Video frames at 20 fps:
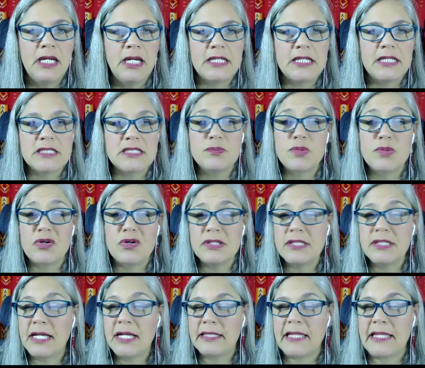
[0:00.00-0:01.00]
It's
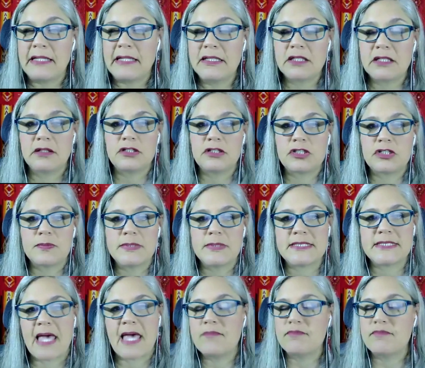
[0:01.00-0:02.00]
important that land
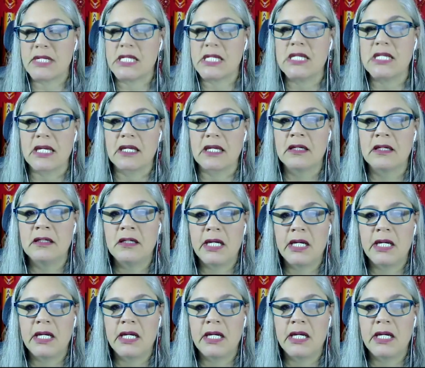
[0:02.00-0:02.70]
acknowledgements have meaning.